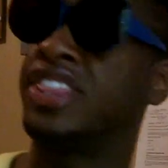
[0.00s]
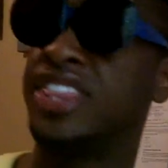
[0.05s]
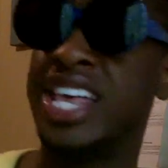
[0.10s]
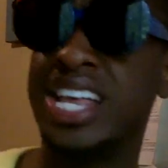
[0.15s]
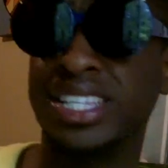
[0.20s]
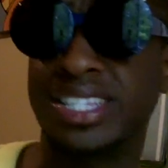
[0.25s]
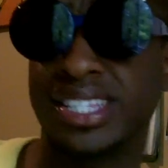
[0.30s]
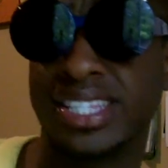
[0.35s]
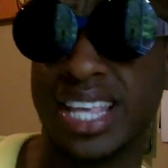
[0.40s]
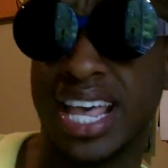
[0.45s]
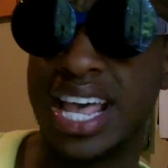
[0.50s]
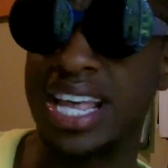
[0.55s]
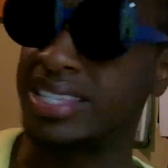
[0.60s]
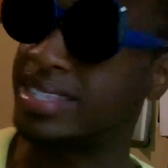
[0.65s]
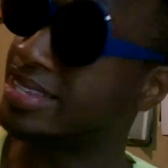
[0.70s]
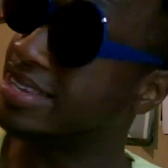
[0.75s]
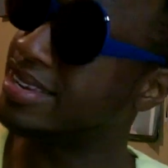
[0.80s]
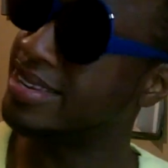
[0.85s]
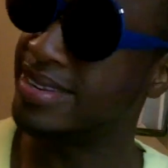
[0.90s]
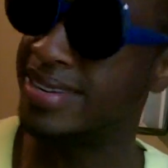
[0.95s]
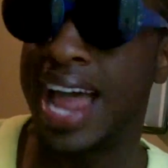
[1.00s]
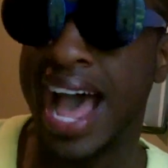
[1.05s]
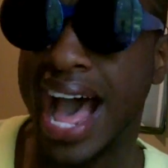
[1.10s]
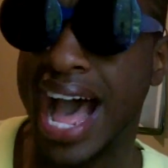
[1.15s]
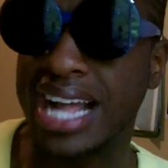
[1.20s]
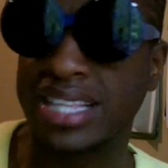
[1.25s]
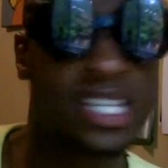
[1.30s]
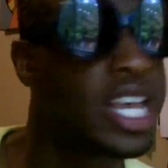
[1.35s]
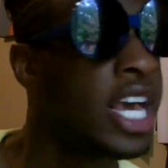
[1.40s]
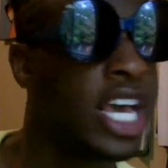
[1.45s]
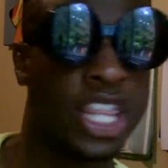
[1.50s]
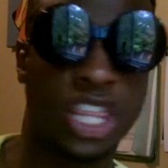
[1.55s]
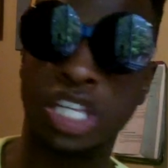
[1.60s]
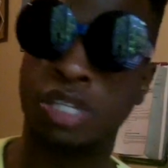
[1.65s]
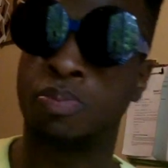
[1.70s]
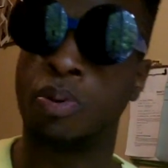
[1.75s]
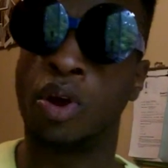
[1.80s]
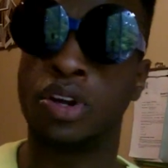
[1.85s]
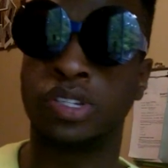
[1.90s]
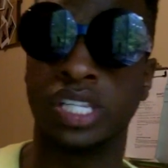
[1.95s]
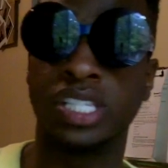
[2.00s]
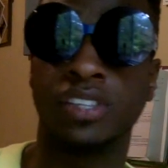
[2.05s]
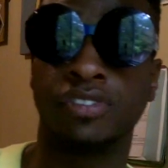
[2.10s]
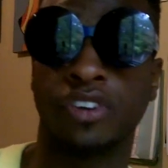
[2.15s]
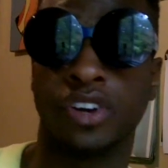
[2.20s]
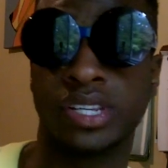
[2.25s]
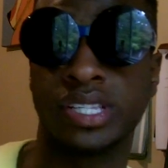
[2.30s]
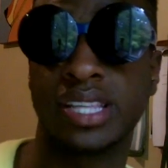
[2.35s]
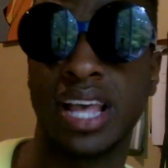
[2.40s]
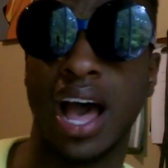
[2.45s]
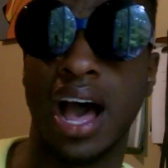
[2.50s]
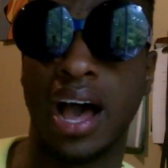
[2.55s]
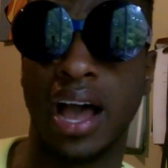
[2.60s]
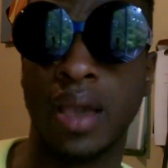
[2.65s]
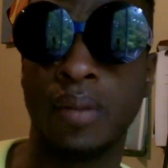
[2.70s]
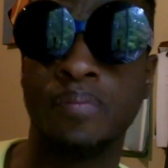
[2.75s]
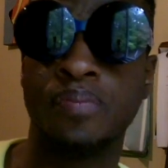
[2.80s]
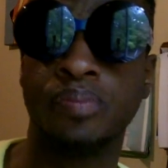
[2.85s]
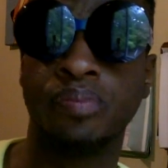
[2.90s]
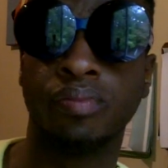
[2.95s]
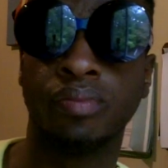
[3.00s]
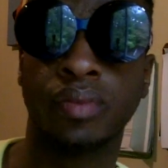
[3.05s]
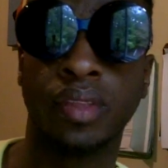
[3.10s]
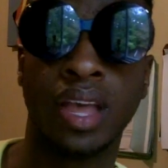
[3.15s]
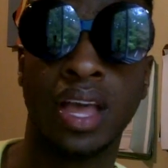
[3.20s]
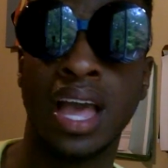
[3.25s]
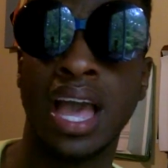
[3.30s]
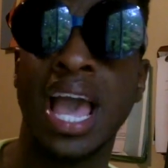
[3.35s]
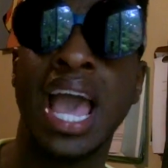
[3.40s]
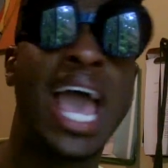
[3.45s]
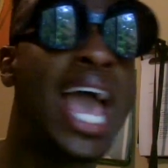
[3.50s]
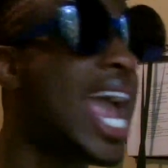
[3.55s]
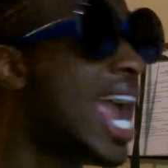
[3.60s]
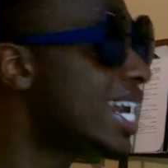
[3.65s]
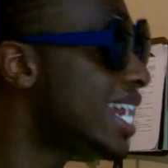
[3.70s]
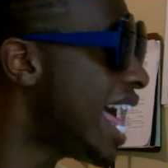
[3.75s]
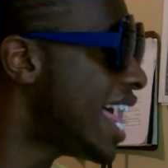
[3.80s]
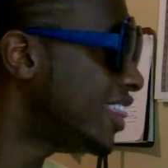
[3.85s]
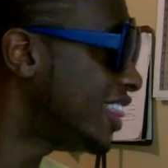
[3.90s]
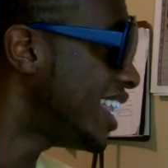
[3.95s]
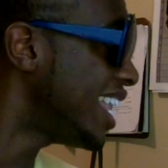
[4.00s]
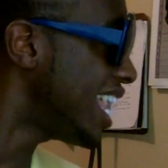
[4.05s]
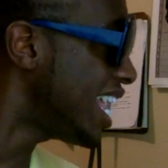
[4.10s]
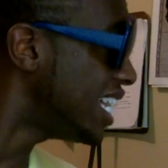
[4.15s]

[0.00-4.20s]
This is not this person's first time. And at the